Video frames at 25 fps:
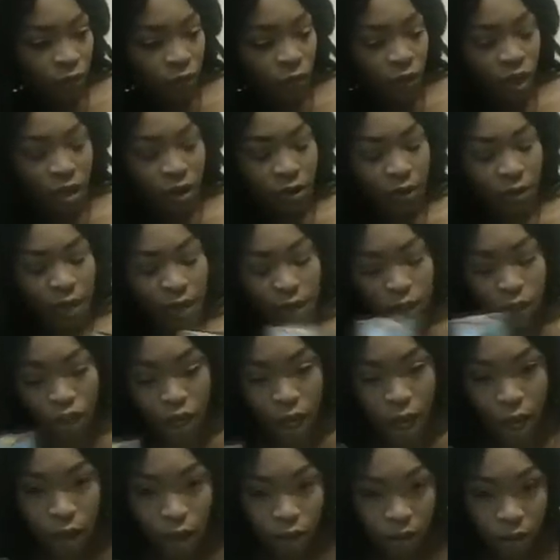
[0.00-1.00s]
like
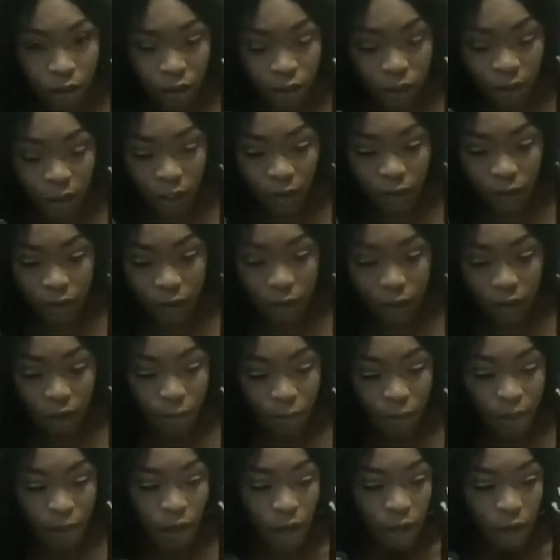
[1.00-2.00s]
childhood even. It could
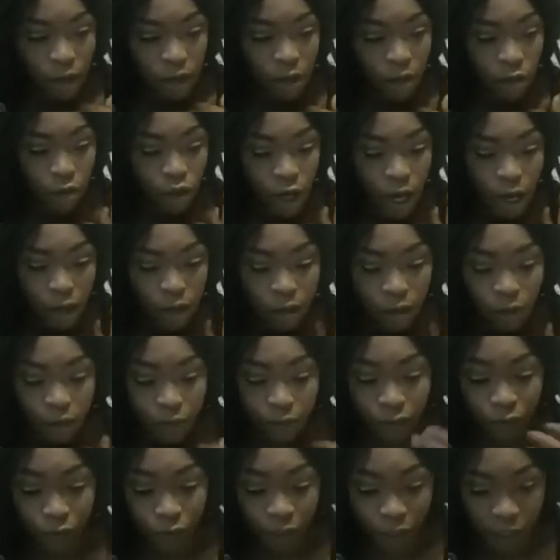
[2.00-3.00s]
be like, you know, childhood
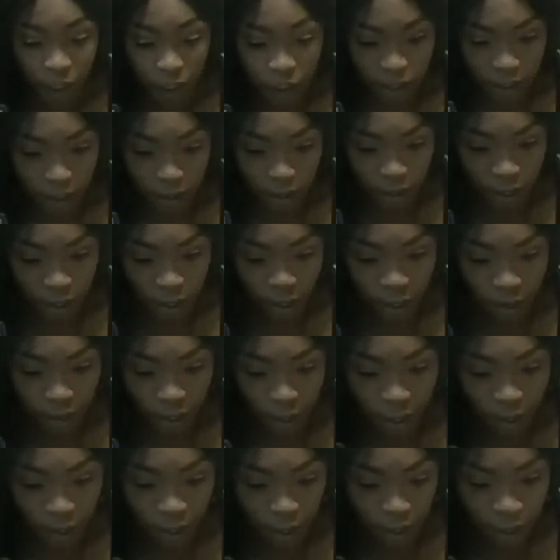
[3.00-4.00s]
friends and things
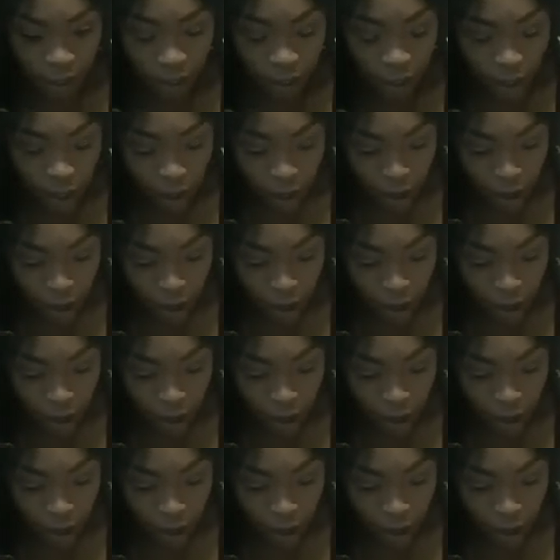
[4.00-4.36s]
like that.